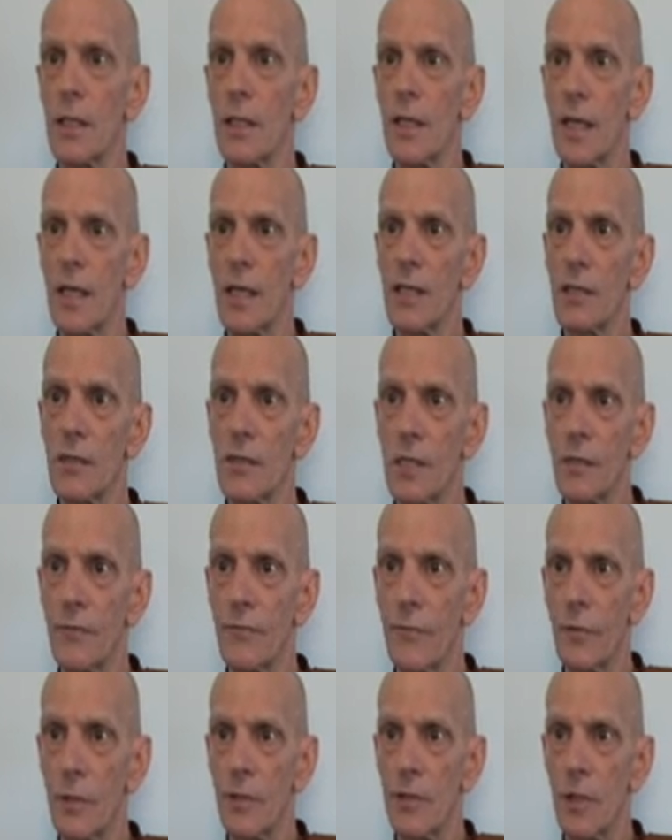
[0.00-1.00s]
the tendency
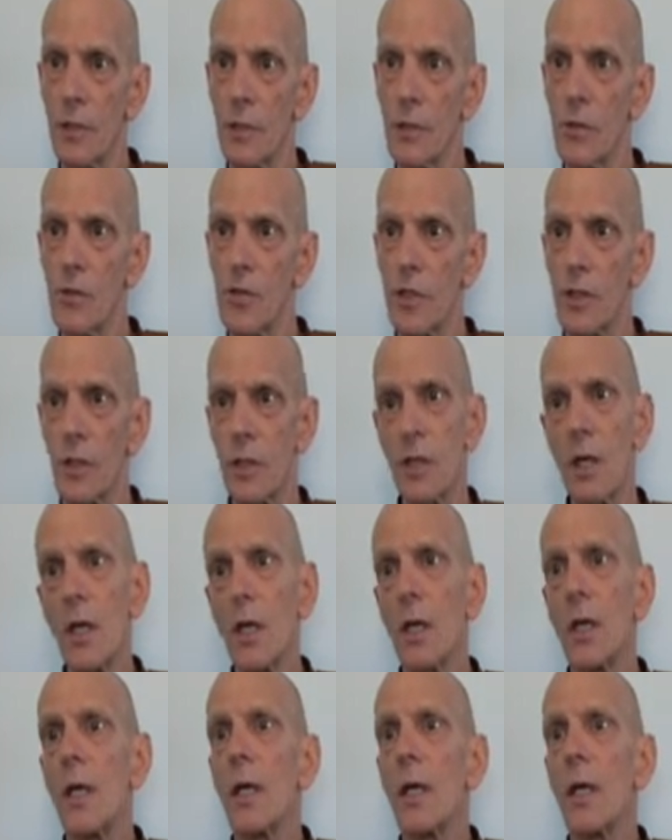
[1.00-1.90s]
for delusion.